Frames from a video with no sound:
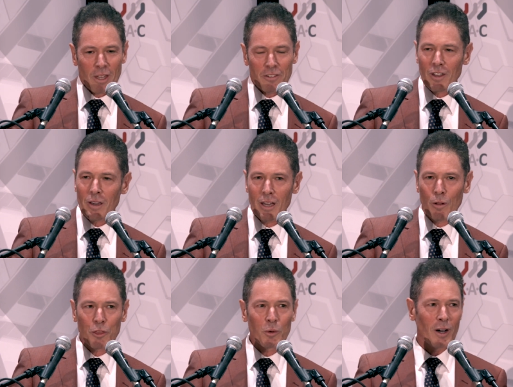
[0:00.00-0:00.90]
So,
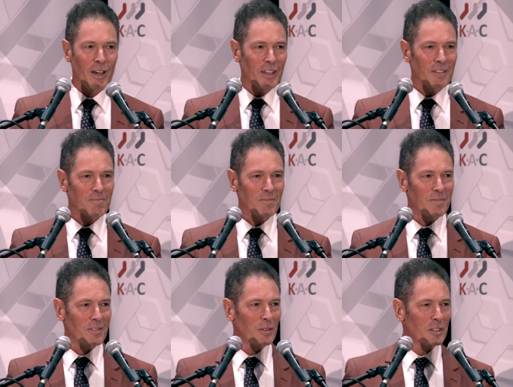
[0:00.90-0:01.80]
Healthway,
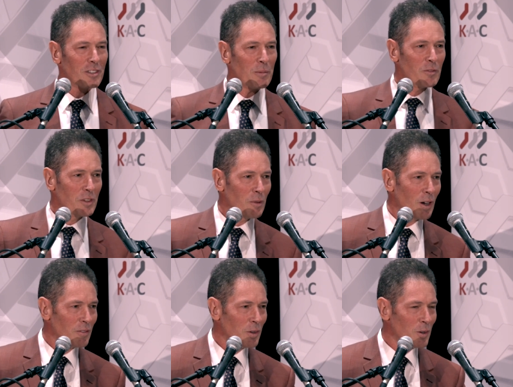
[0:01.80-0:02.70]
which some of you
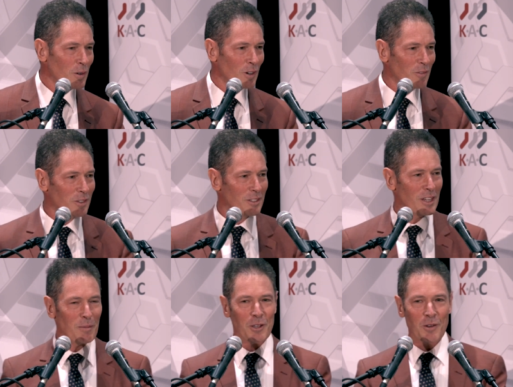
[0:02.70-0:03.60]
might have heard of, was a
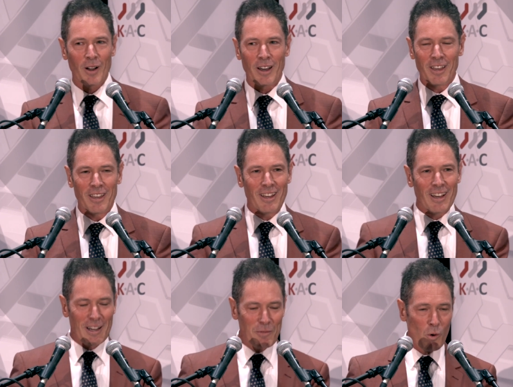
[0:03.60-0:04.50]
WA
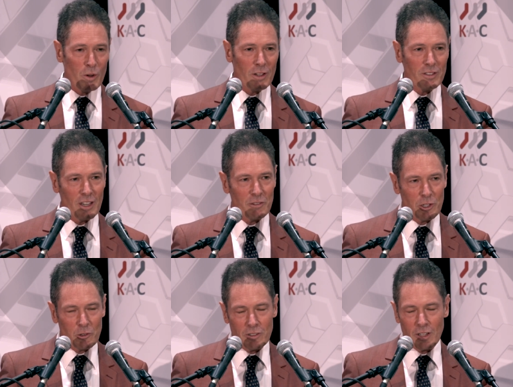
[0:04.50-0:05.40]
um, organisation
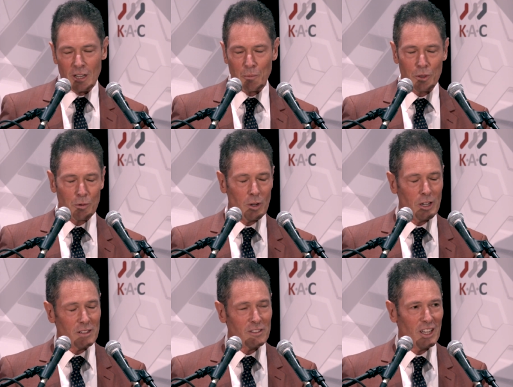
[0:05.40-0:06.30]
which was set up with the
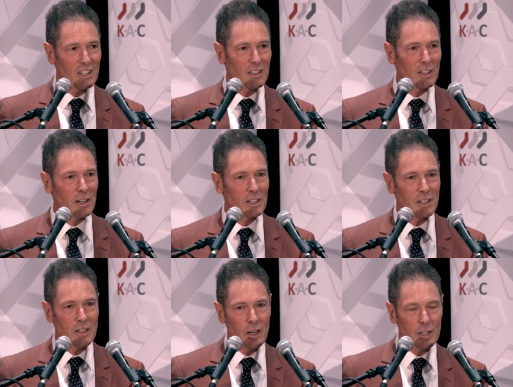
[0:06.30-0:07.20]
right intent in the
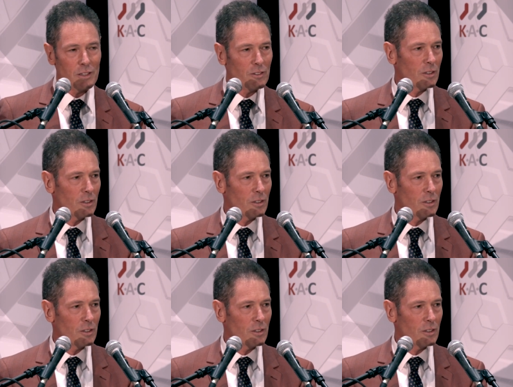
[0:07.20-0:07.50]
1990s